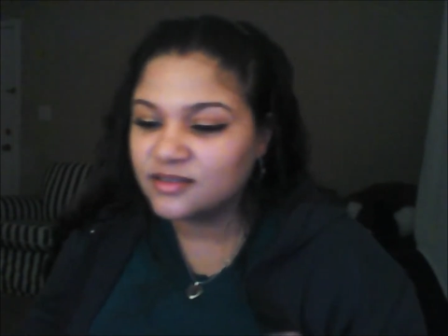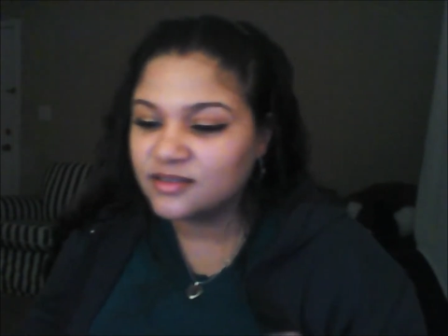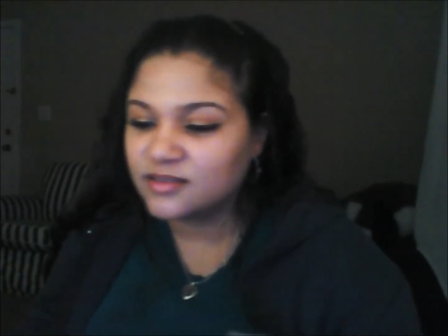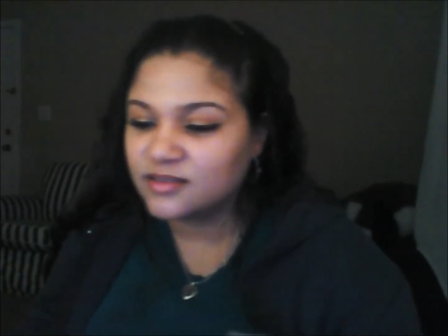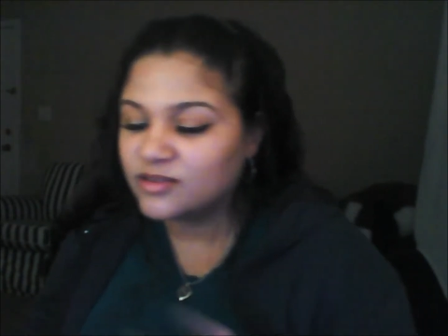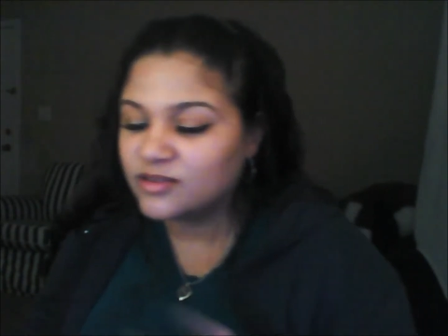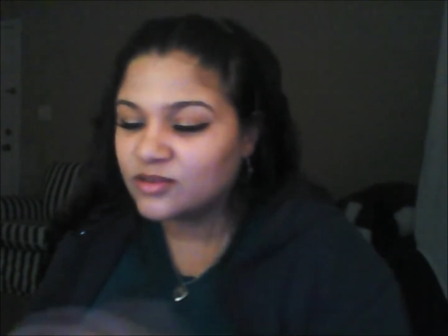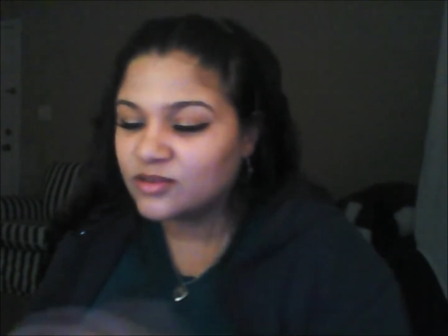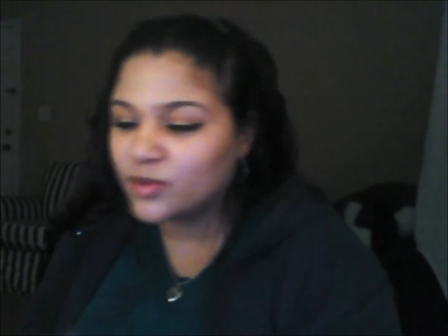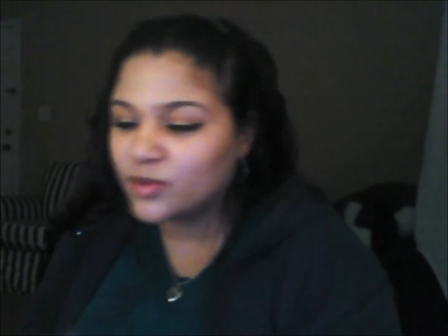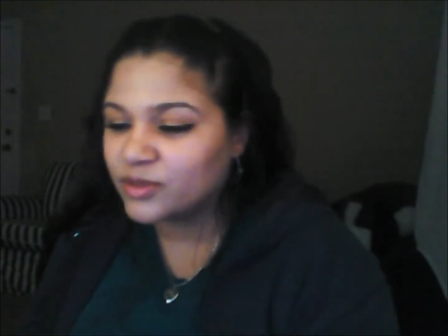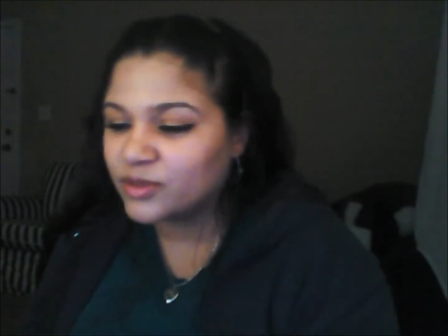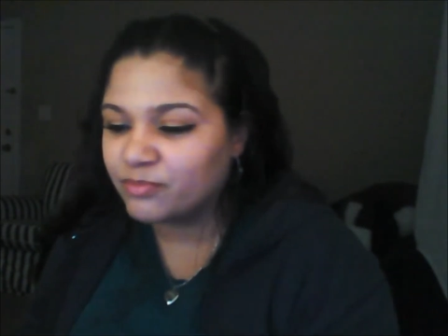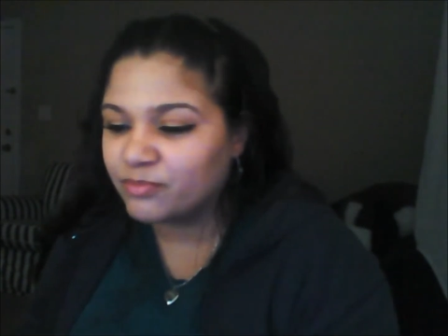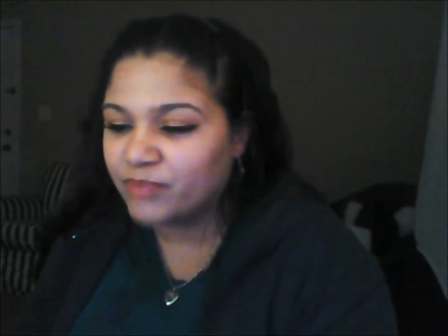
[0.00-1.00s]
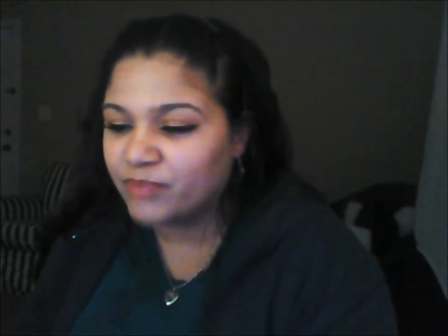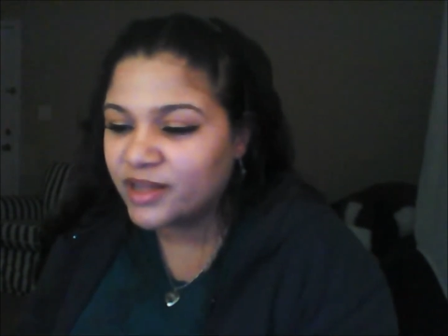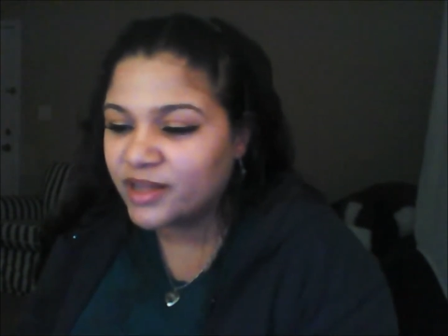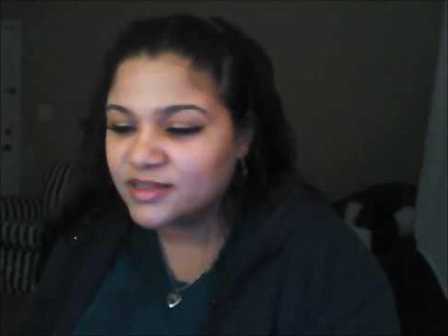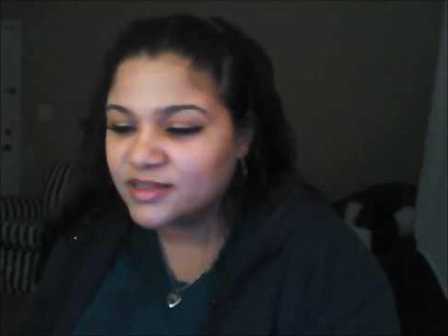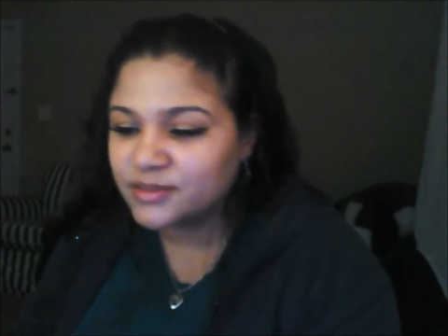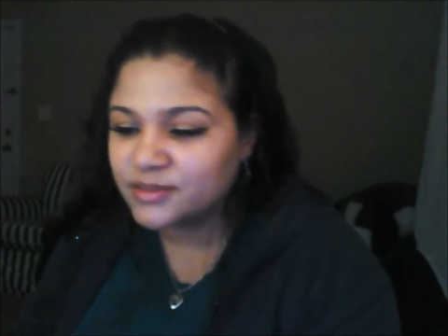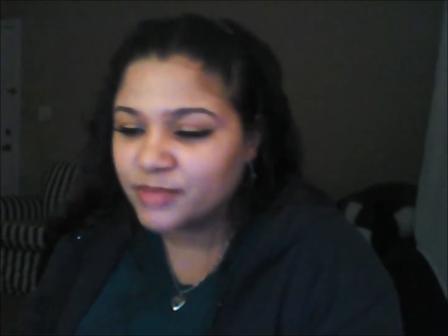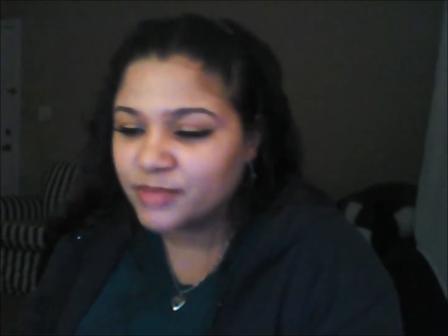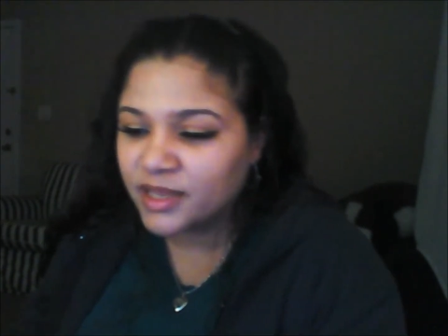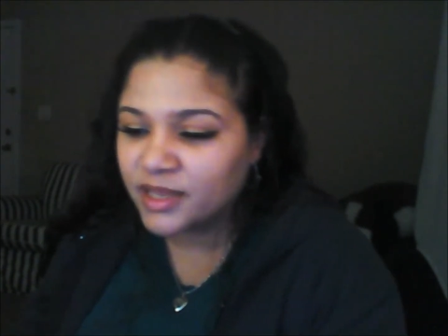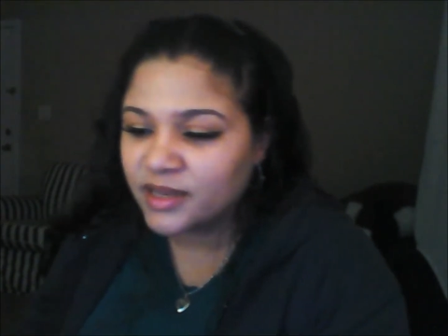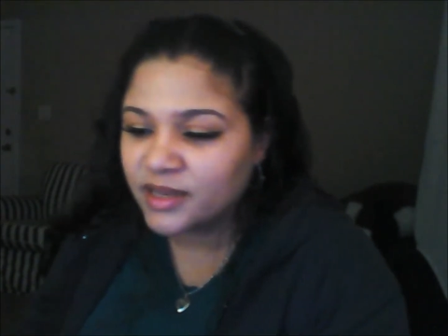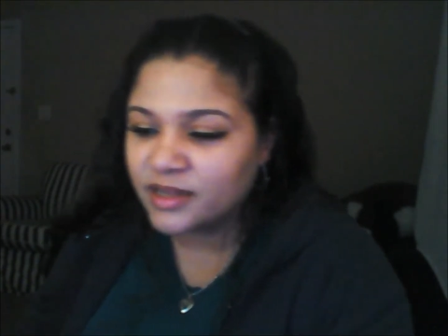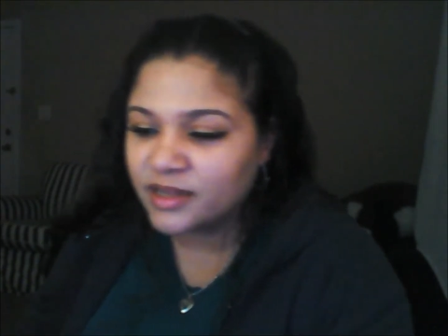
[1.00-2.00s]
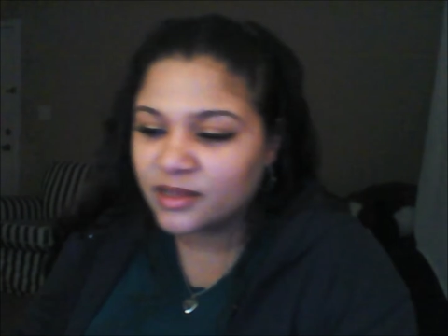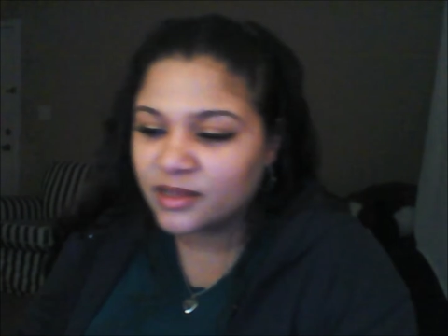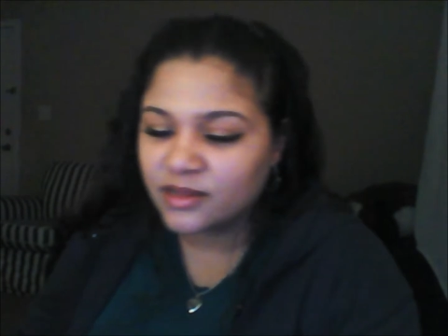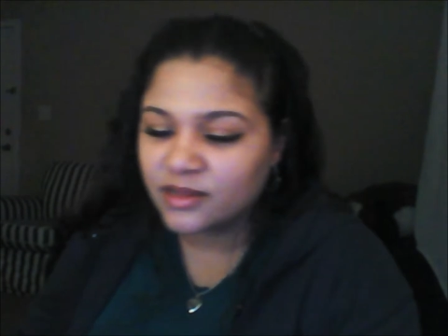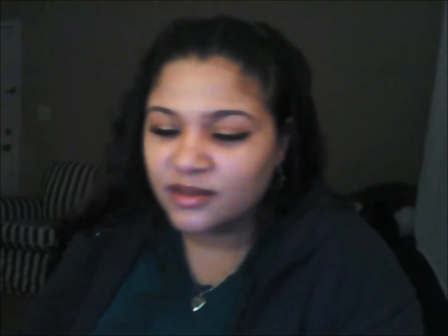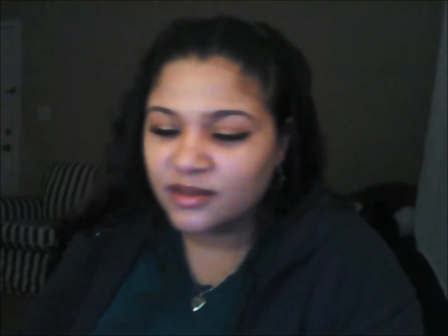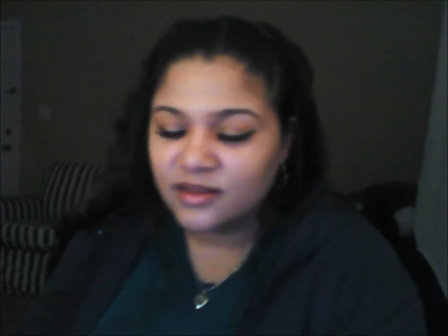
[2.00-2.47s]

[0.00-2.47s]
you don't know what the buttons mean, and then